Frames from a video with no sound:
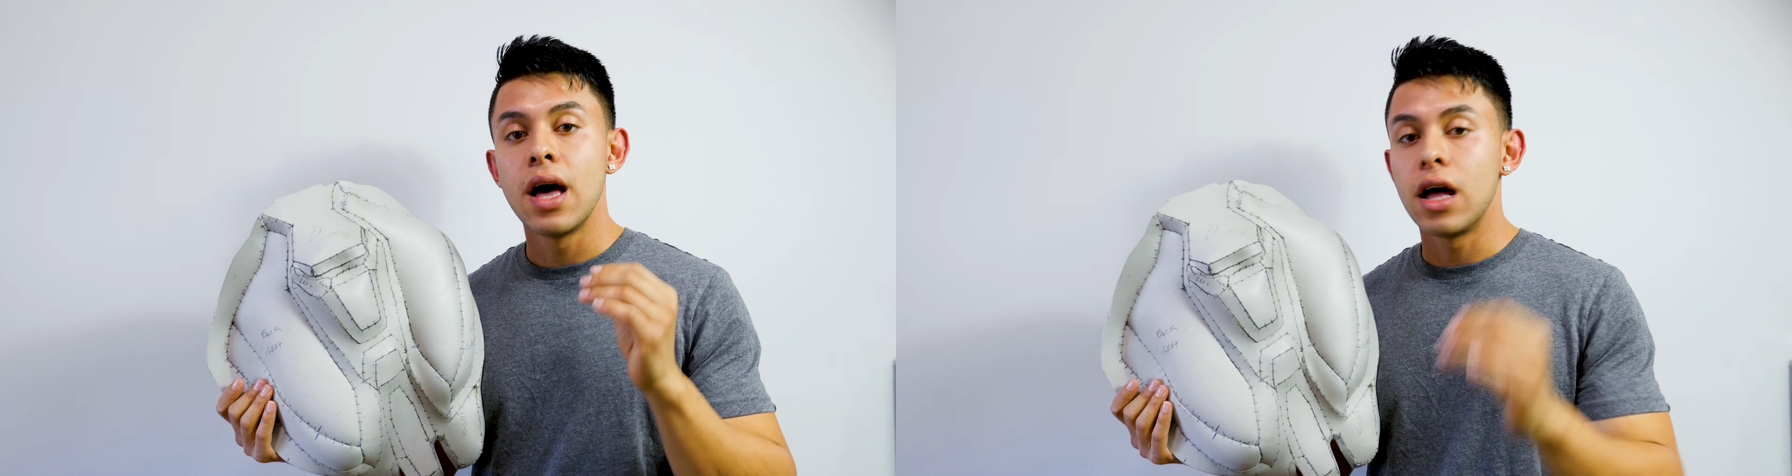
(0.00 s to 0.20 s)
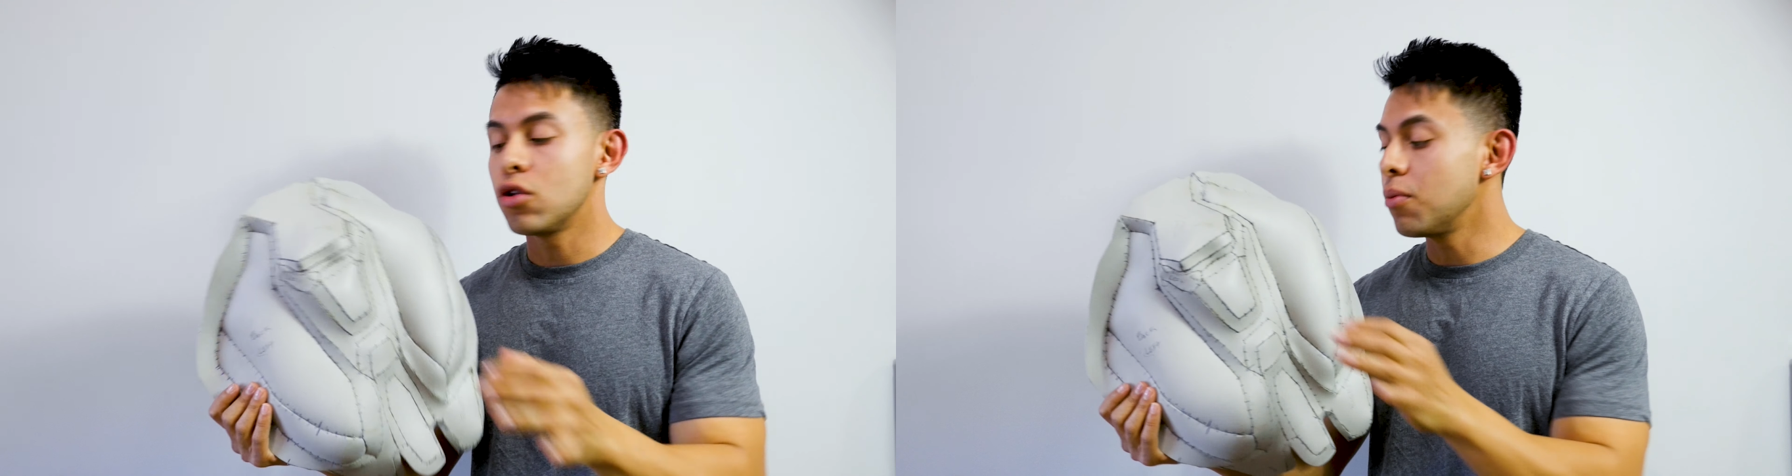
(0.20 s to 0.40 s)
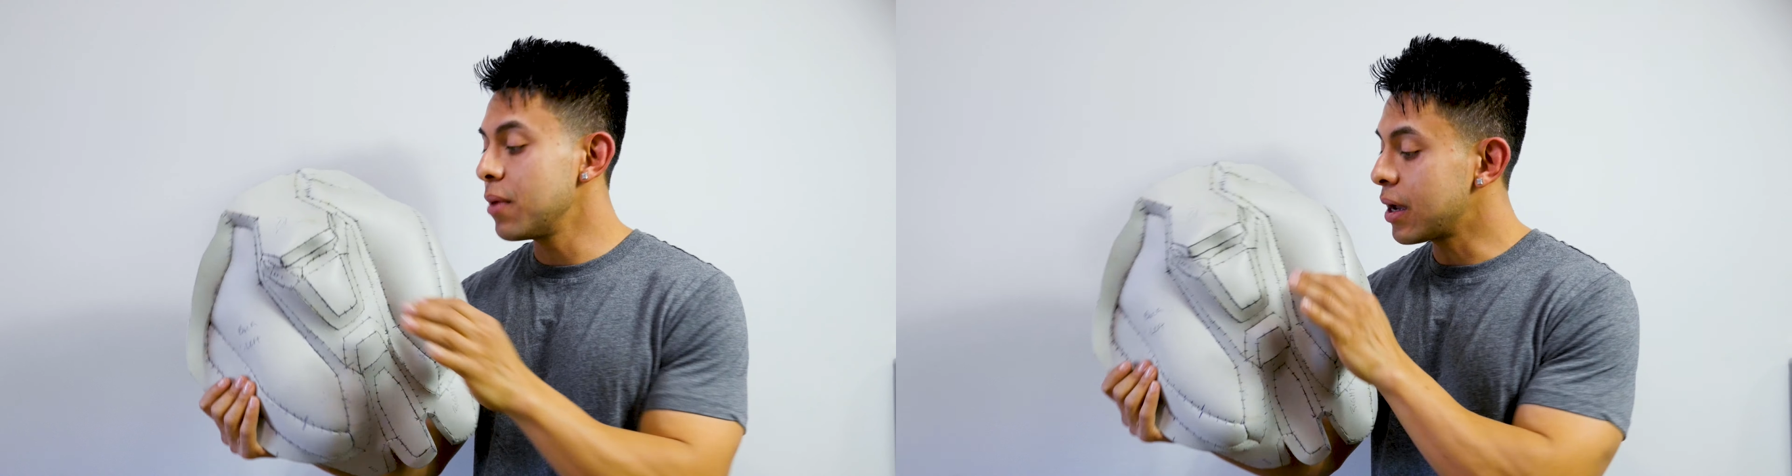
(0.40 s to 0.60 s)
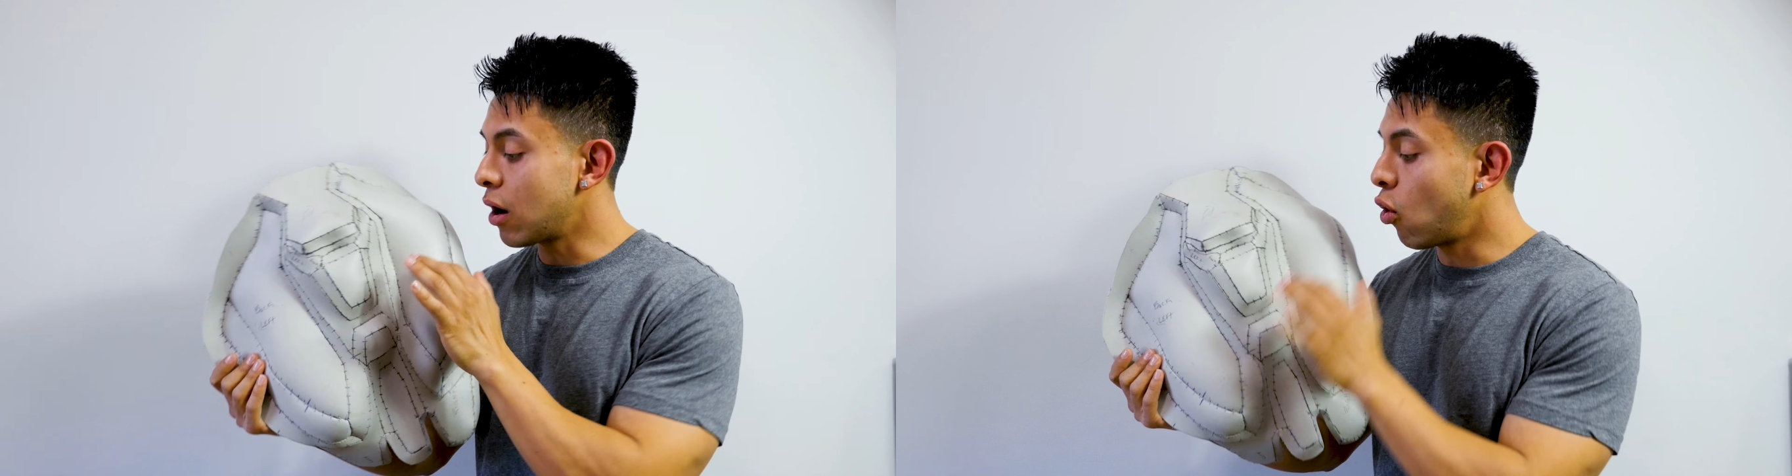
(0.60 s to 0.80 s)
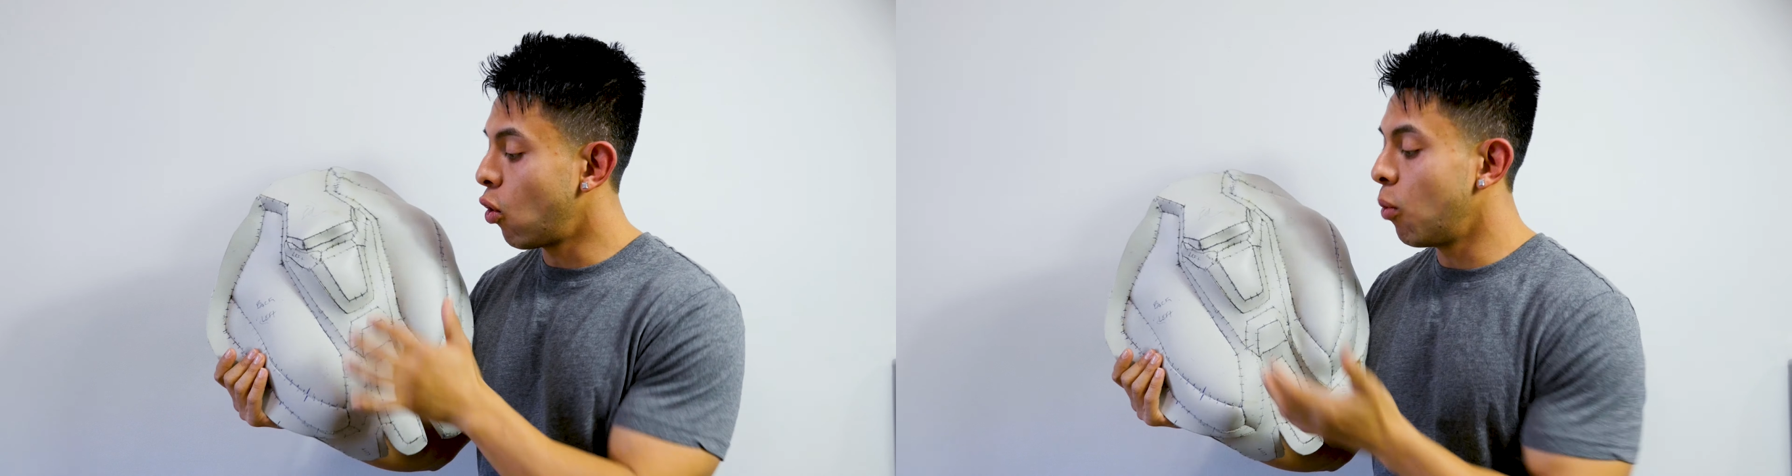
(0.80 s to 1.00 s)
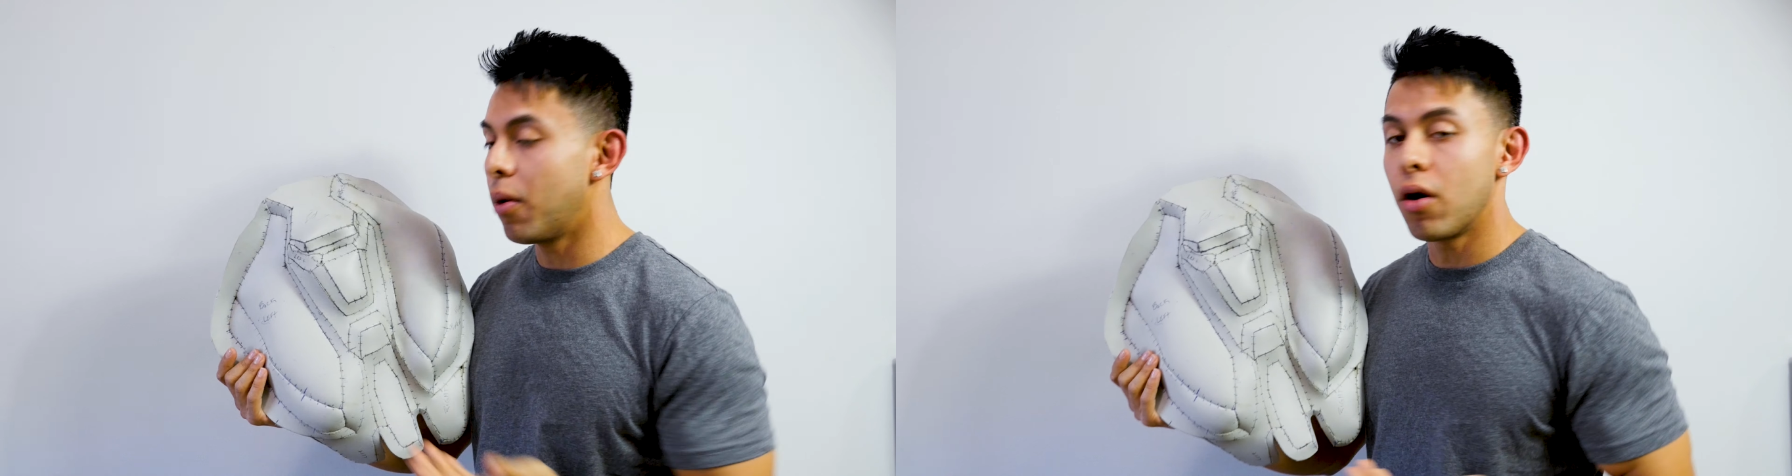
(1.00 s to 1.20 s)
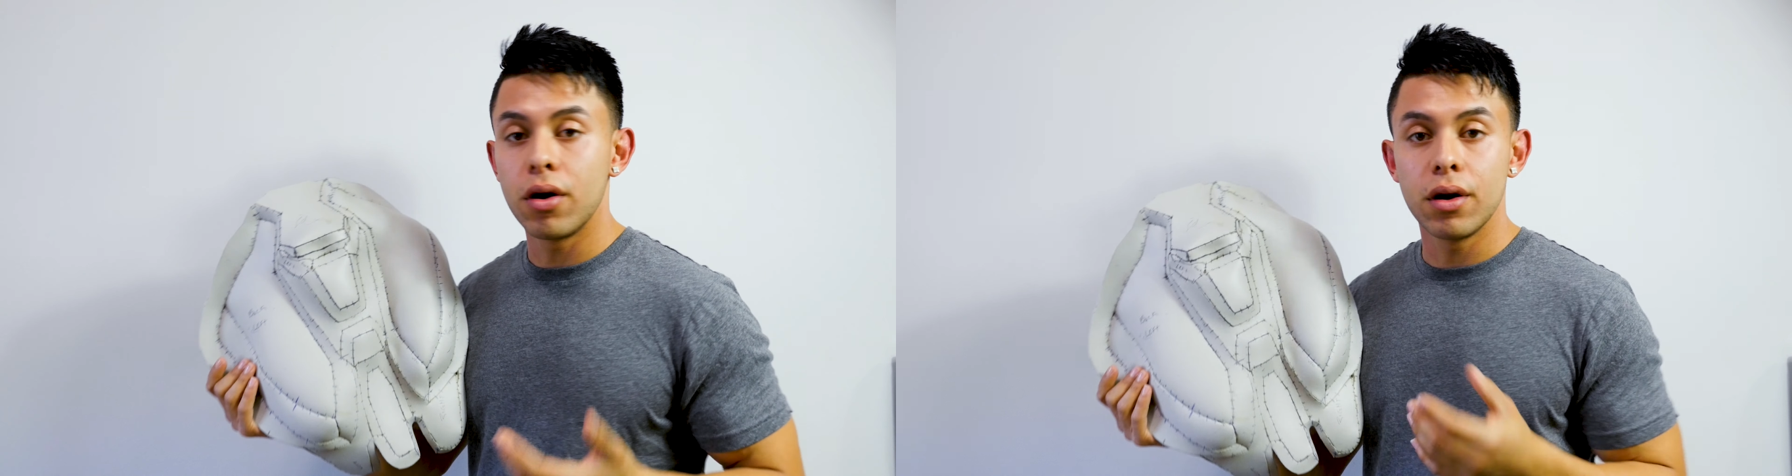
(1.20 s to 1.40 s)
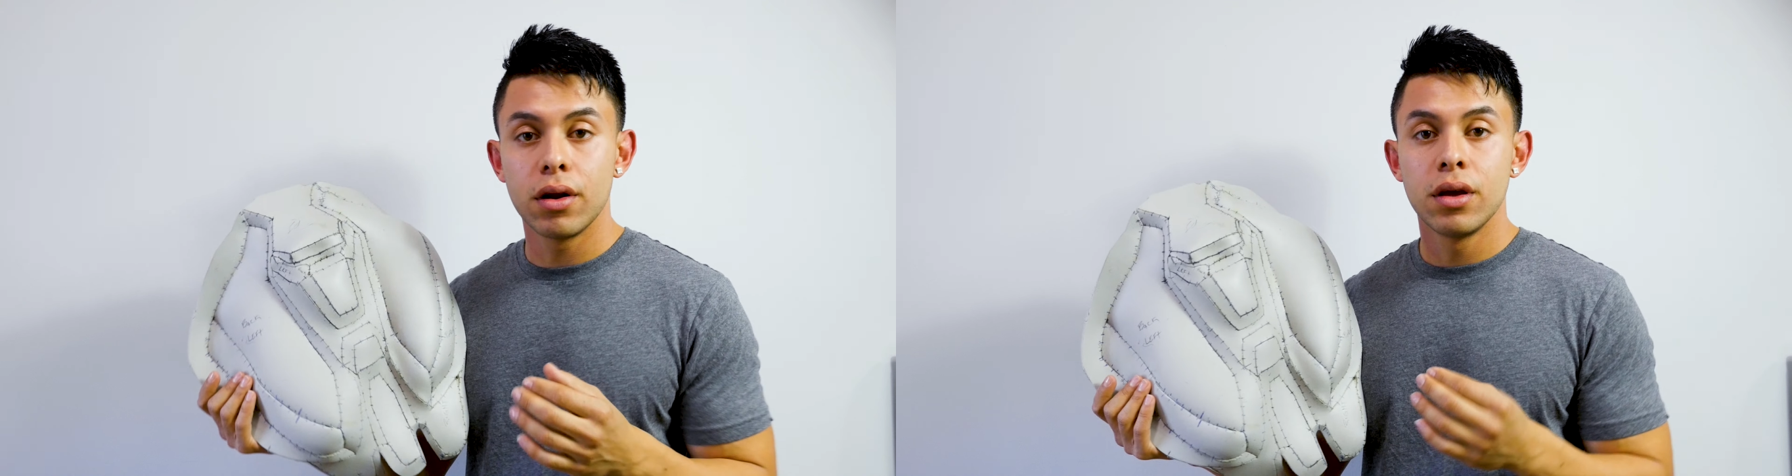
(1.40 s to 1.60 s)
and don't make a whole part.